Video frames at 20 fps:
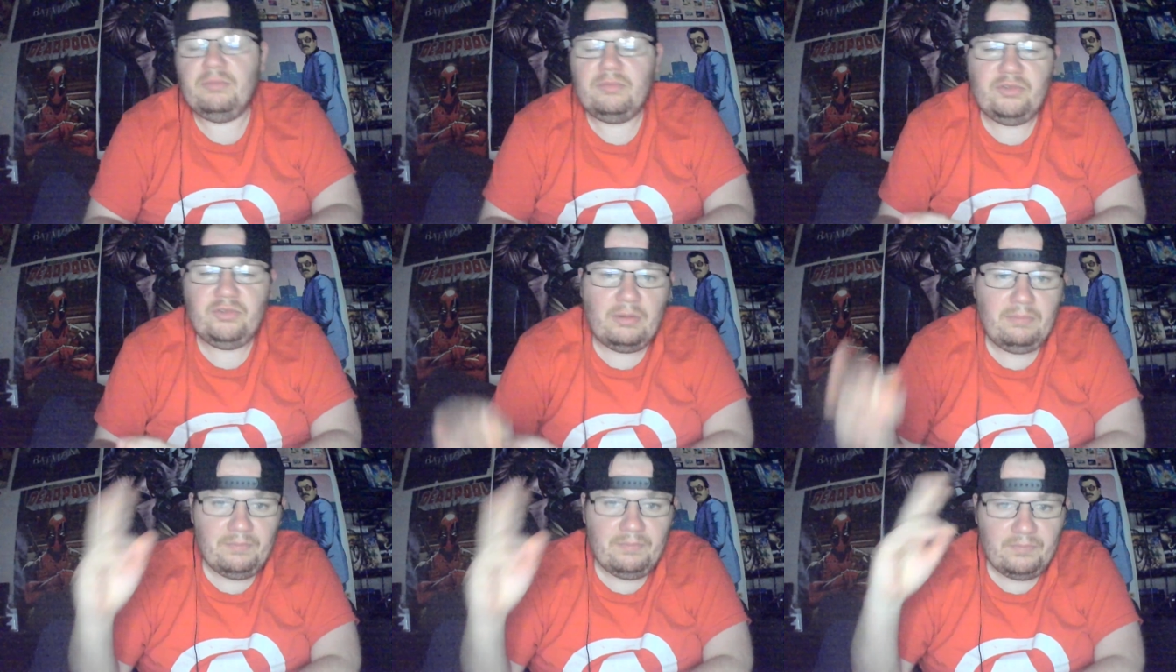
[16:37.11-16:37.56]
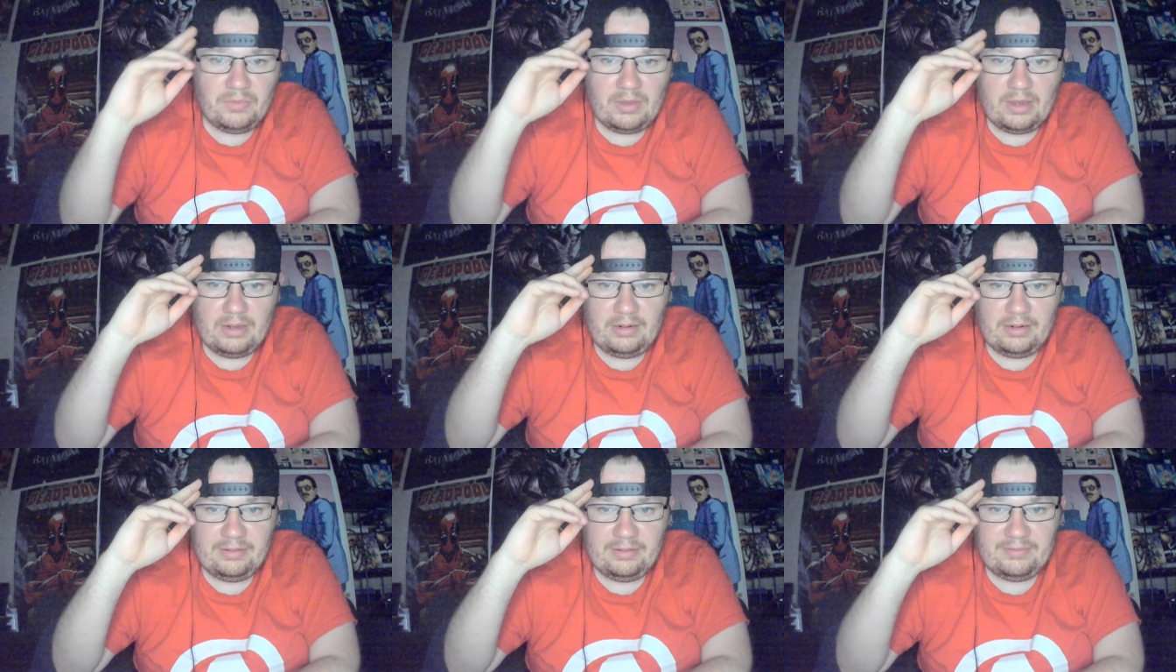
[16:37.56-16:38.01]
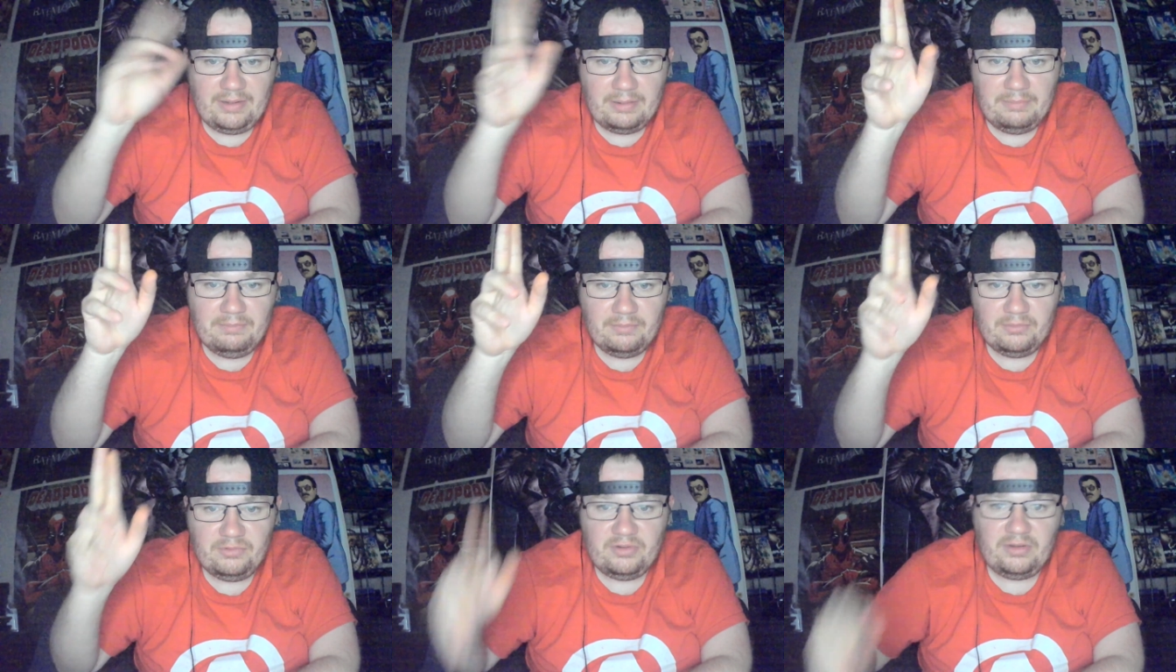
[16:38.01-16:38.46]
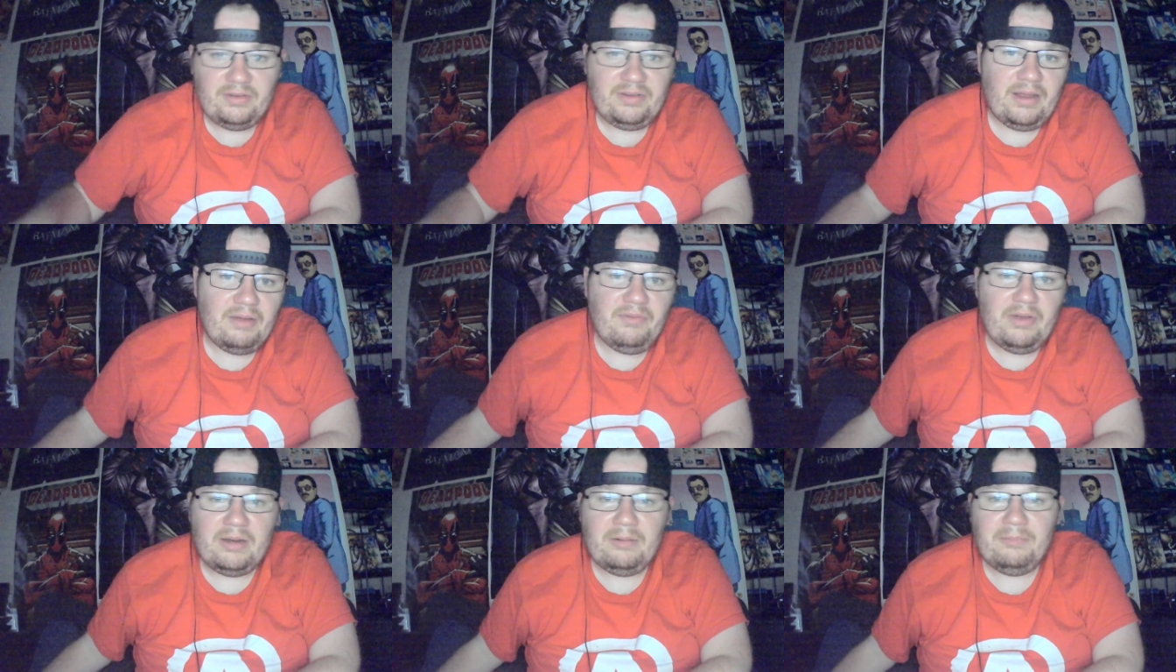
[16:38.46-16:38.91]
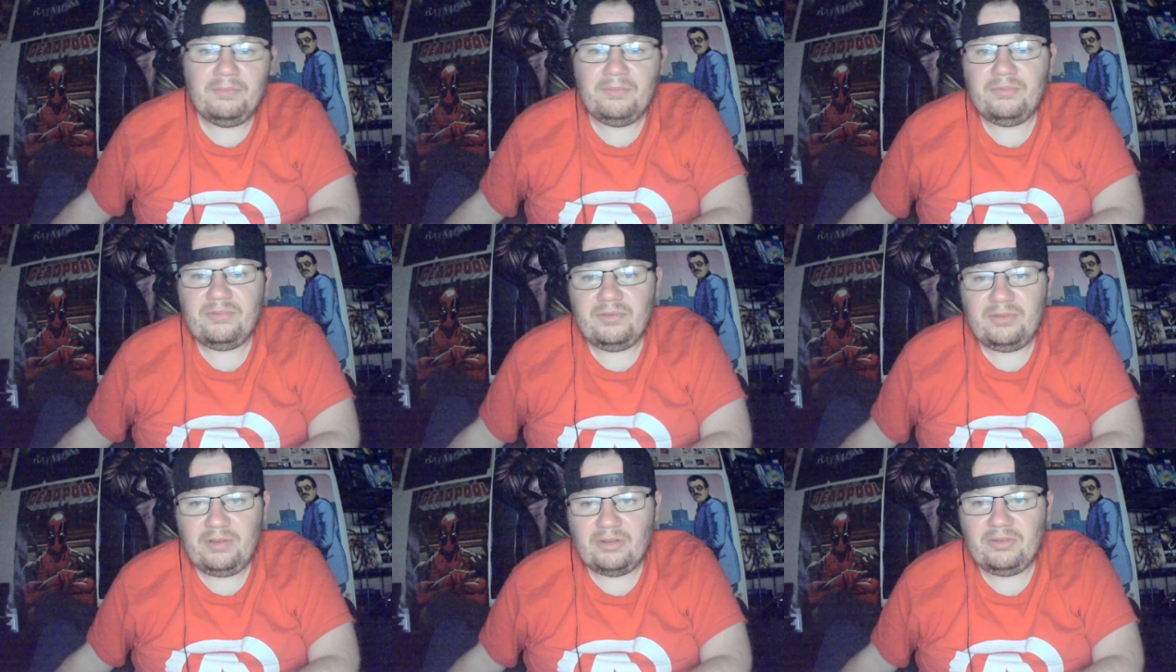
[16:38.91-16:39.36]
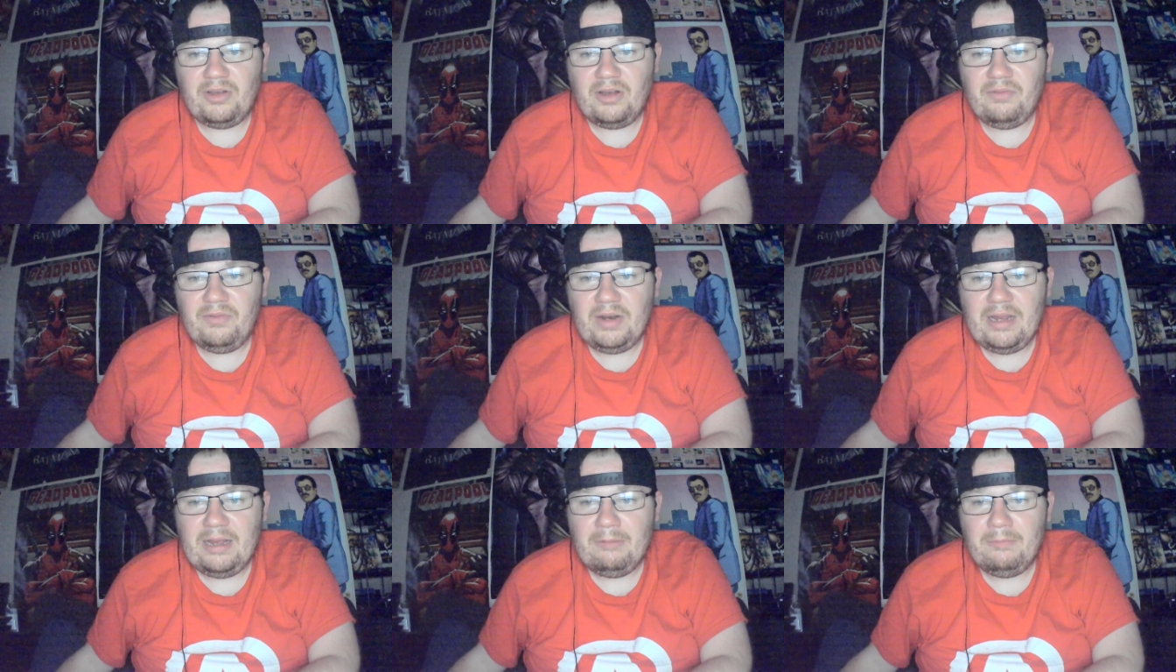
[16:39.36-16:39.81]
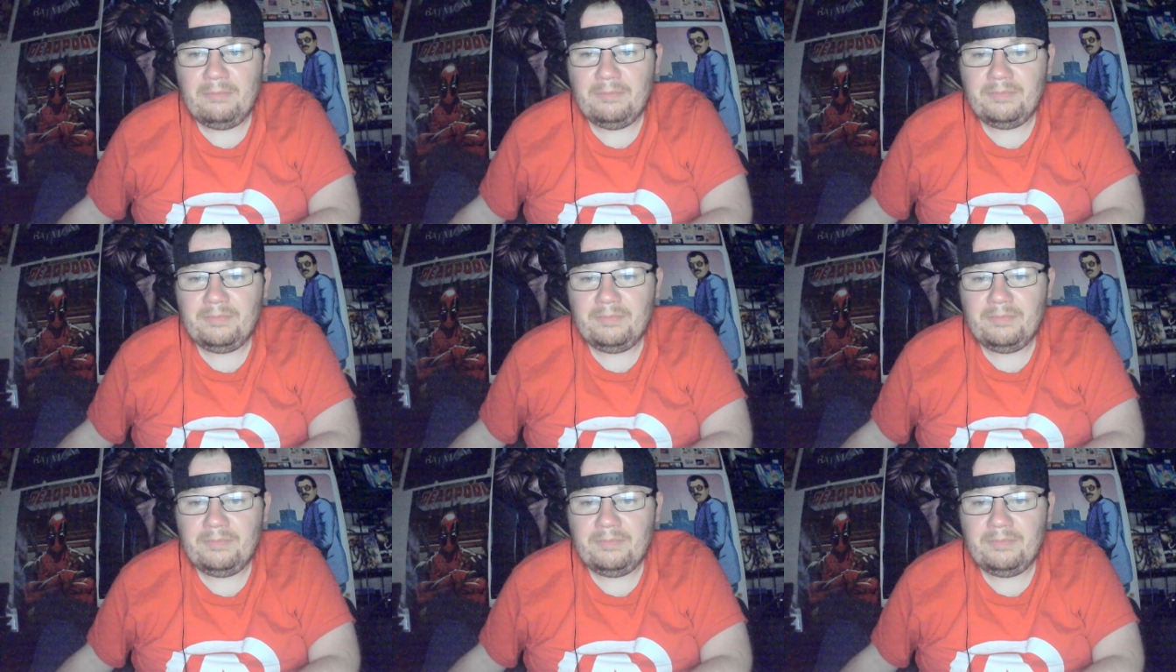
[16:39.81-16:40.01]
So, like I say, TTFN, ta-ta for now.